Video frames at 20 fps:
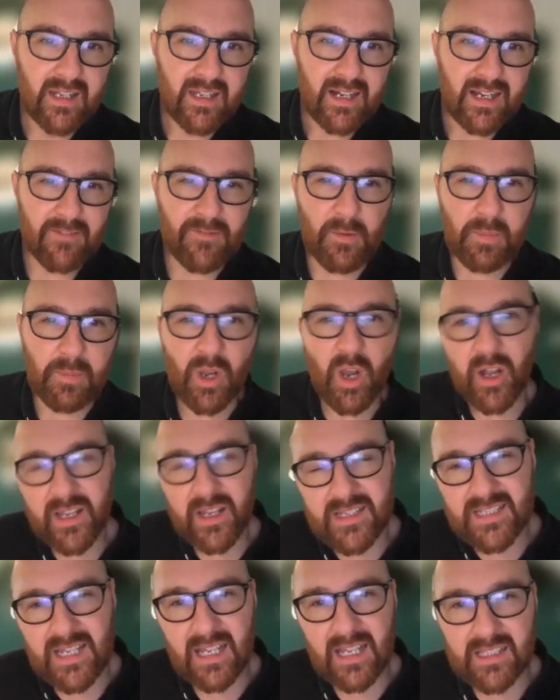And if you plot it a
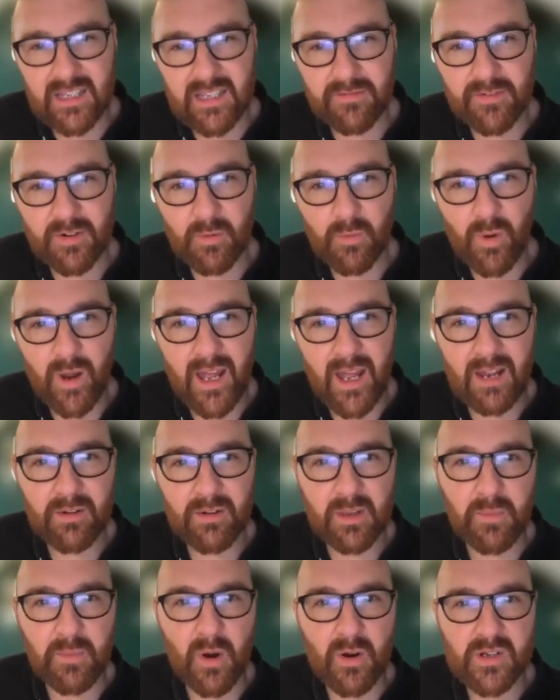slightly different way
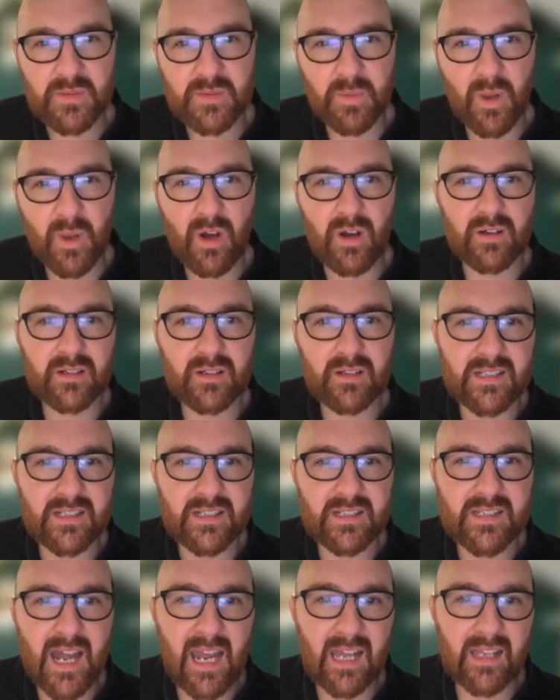with a box plot, it's
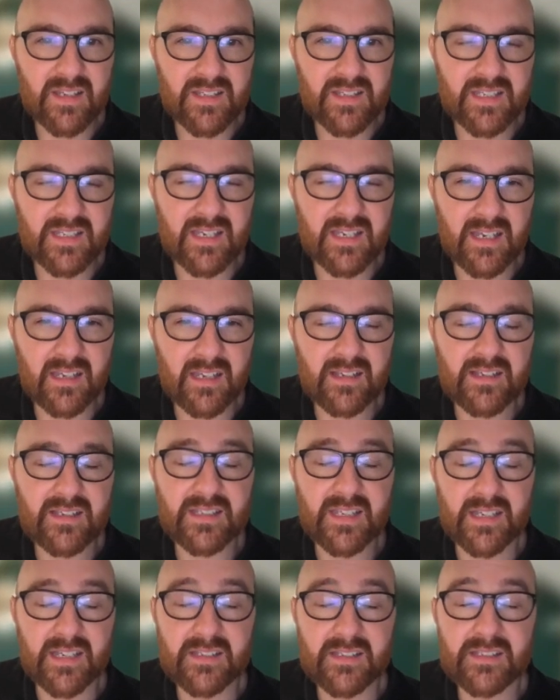highly
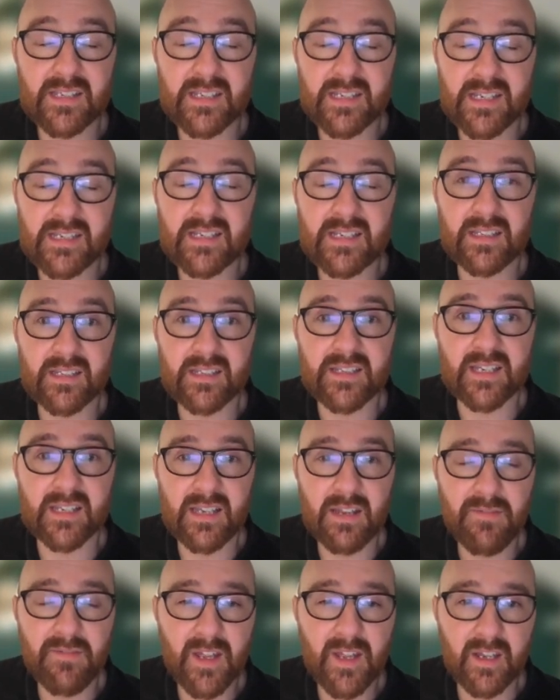statistically
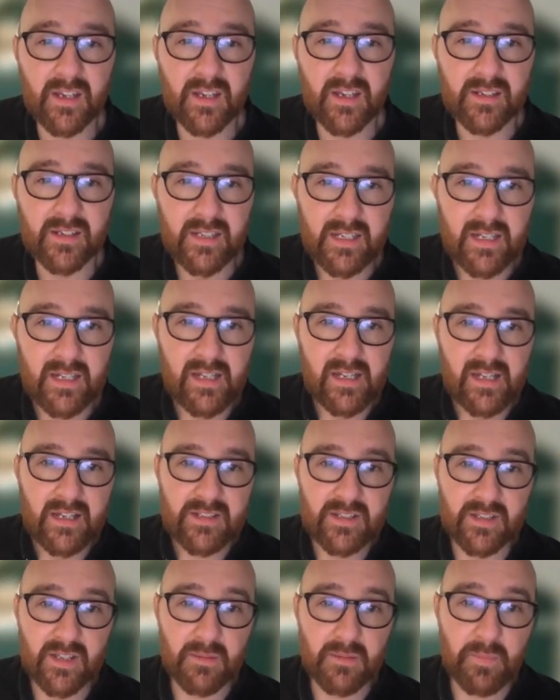significant,
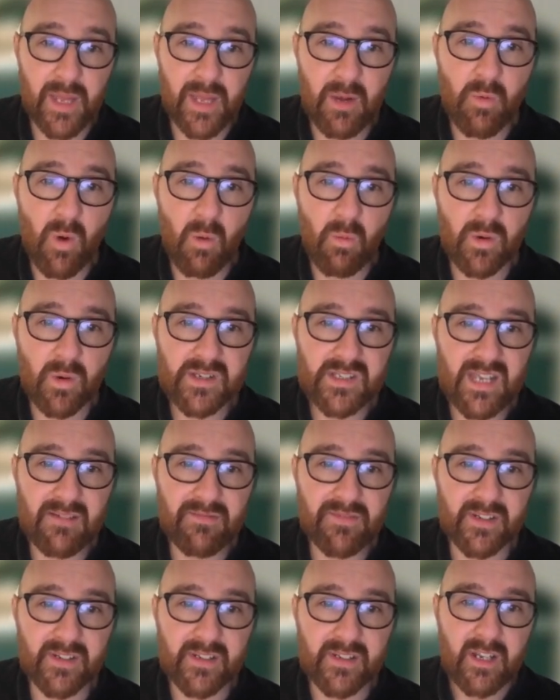so that
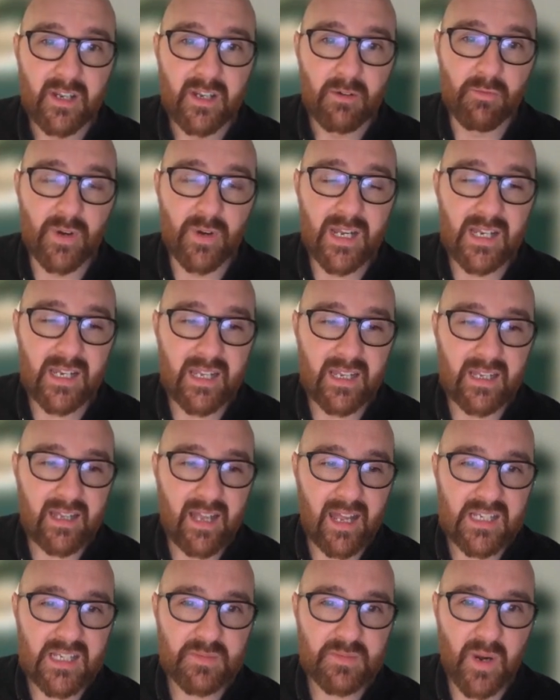B.1.1.7 really
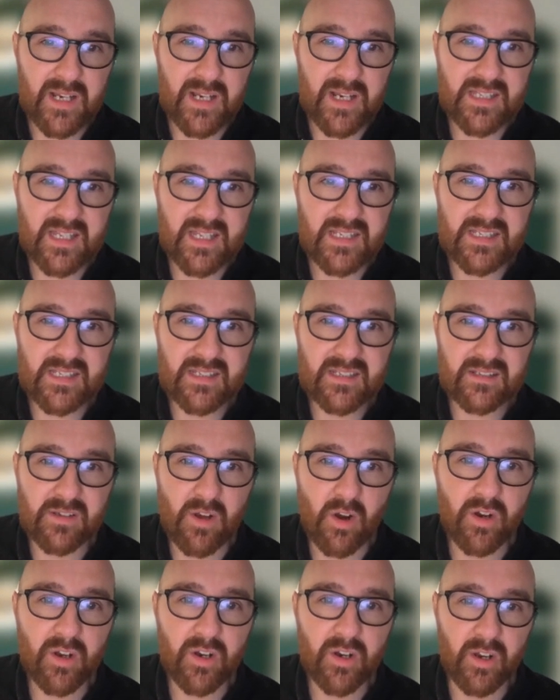expressed this
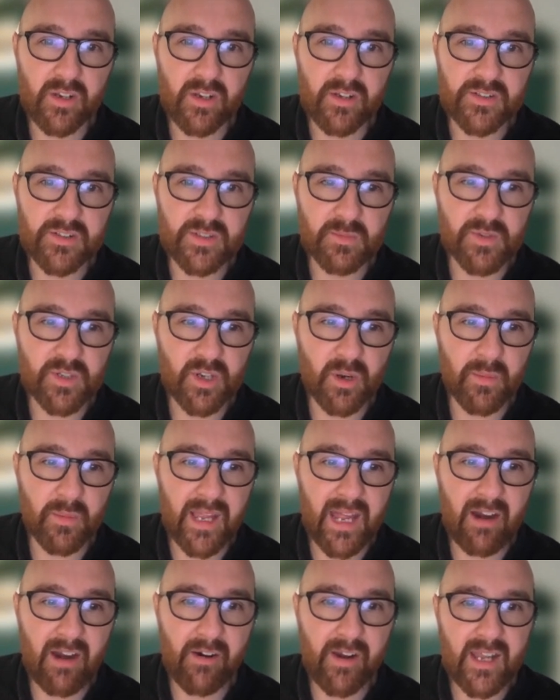non-canonical subgenomic
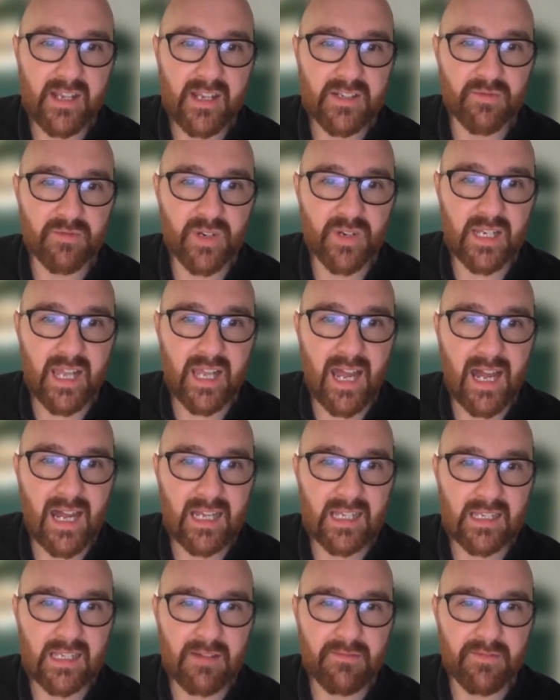RNA to really
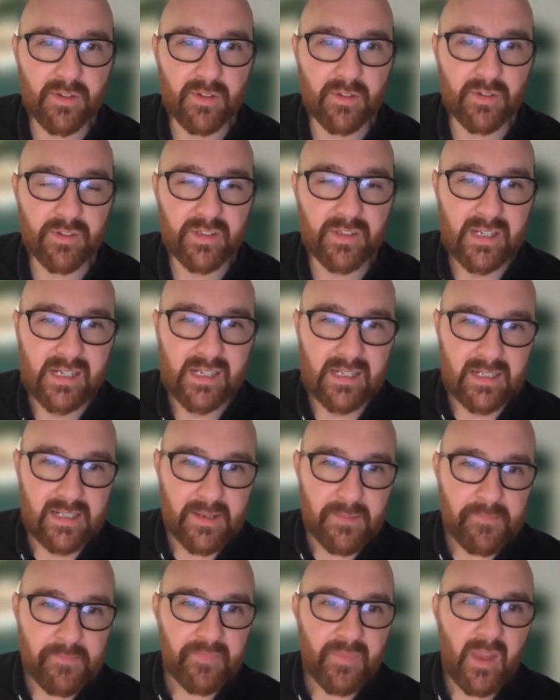high levels.
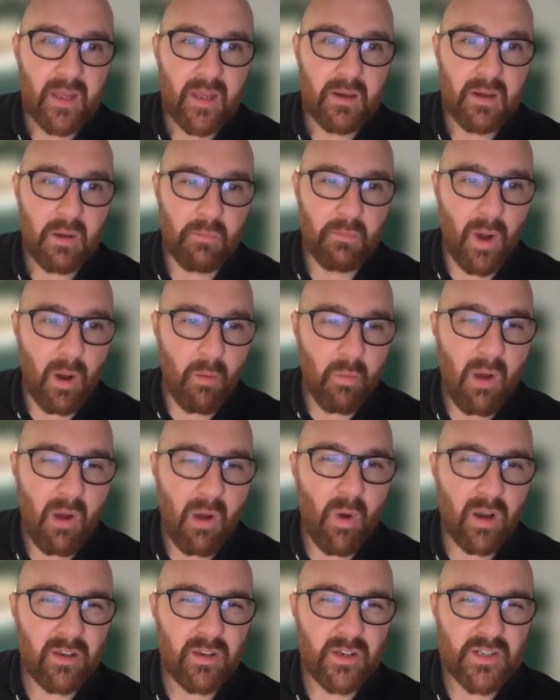But what I
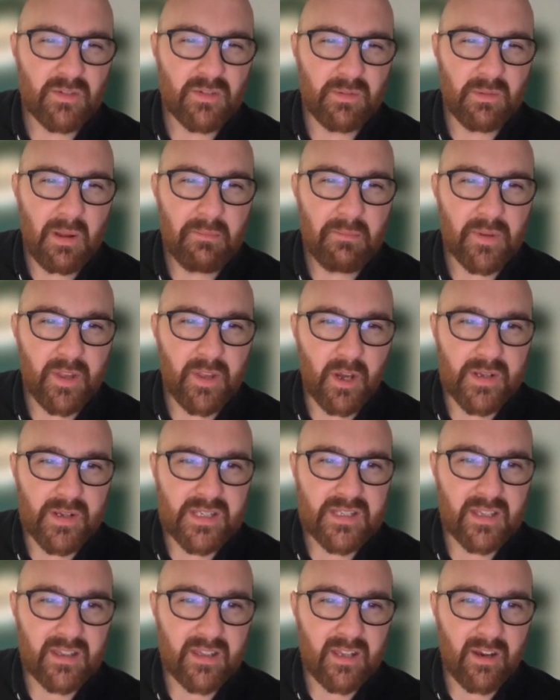want you to remember, though,
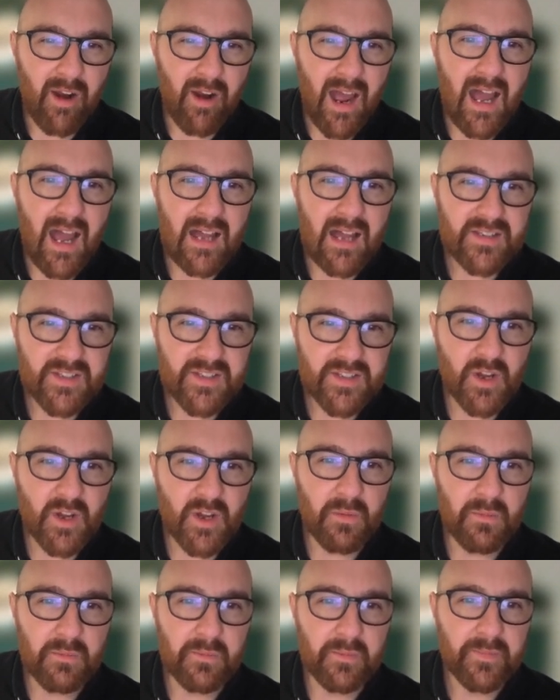is that there are
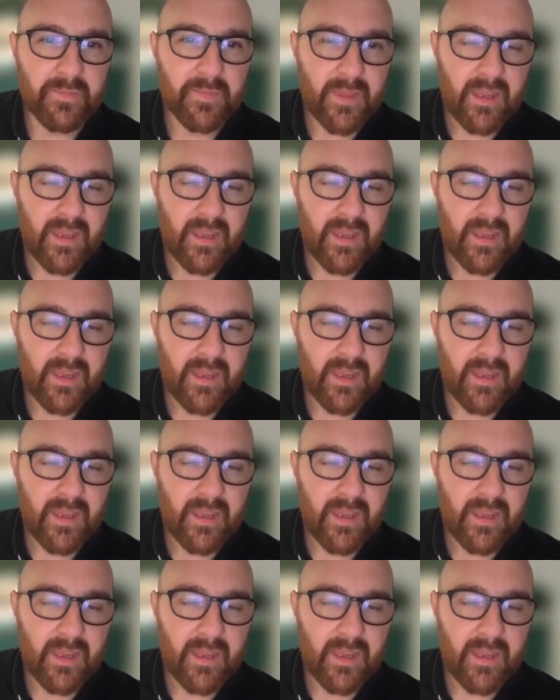some